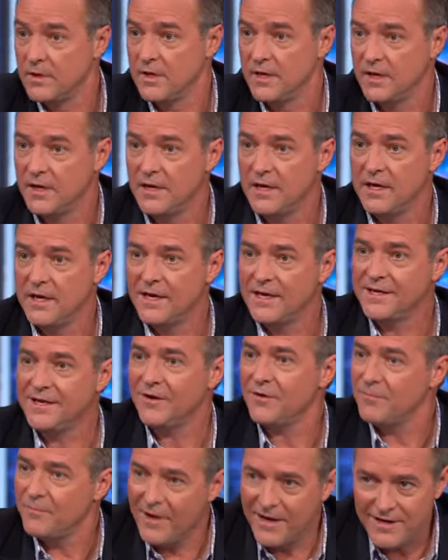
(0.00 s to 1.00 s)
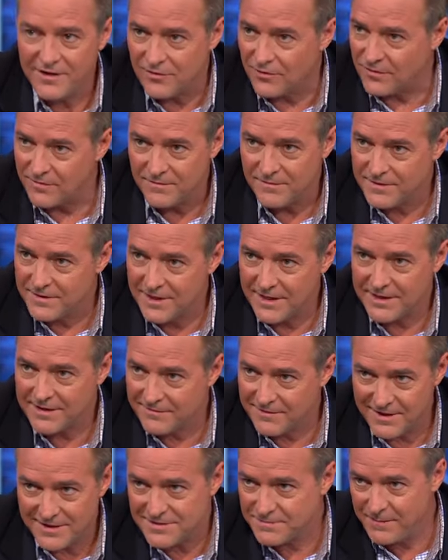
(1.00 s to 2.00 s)
Right. You know, Michael, like
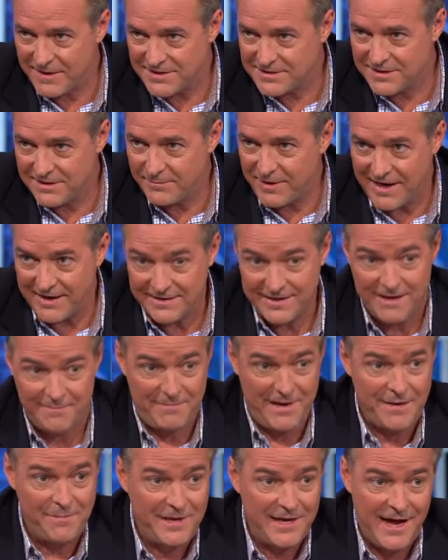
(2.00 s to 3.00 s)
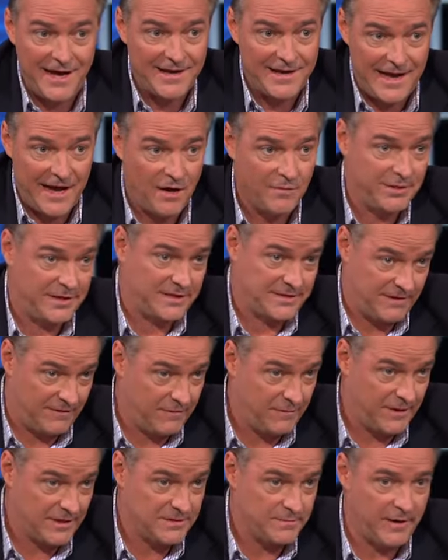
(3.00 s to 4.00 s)
especially back then, maybe not now because
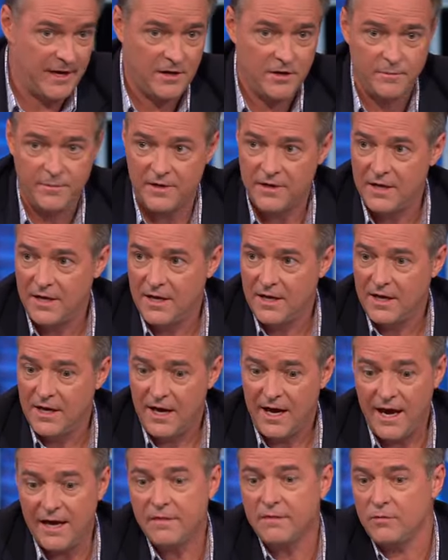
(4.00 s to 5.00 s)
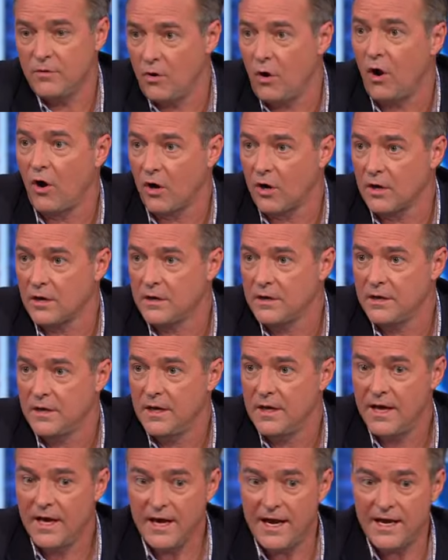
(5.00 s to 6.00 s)
everybody's better, but I threw hard
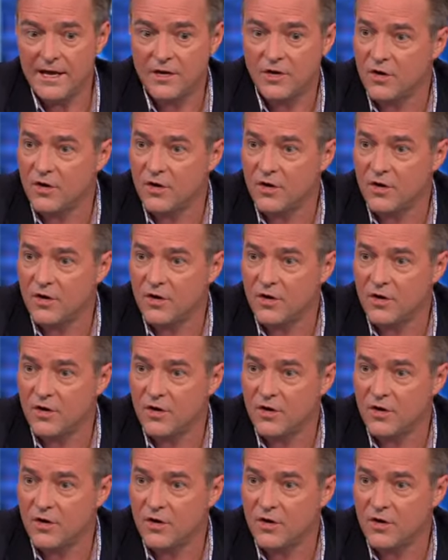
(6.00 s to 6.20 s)
and I had a